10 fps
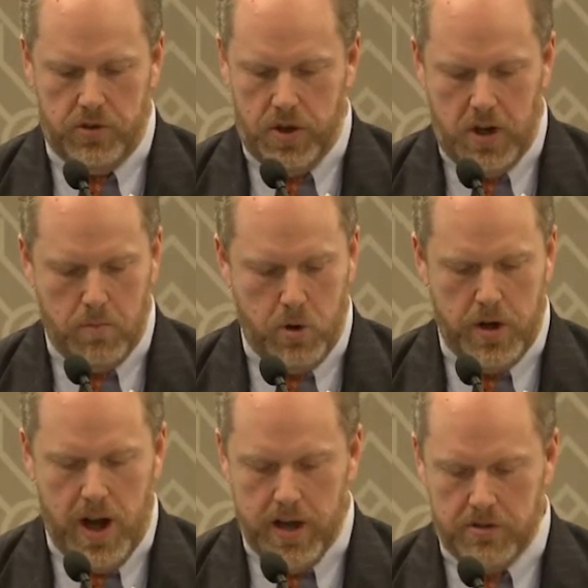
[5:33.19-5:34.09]
you need more
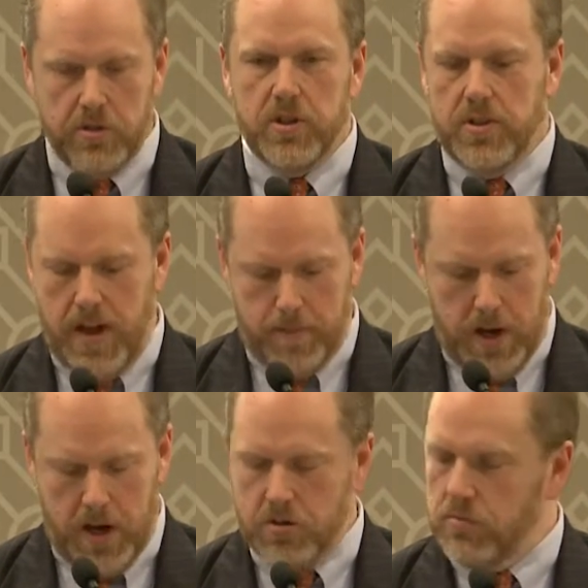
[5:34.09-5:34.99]
doctors,
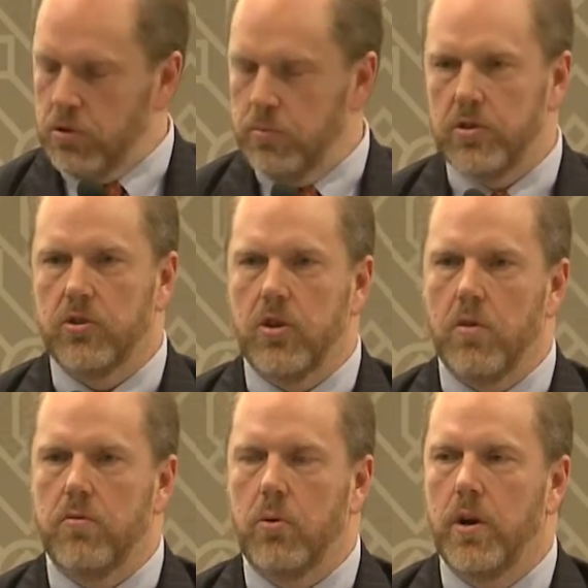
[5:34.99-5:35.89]
examination rooms, and so
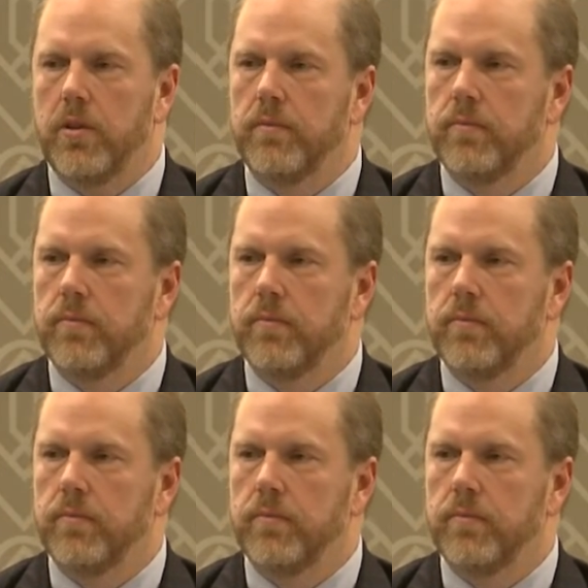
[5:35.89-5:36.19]
forth.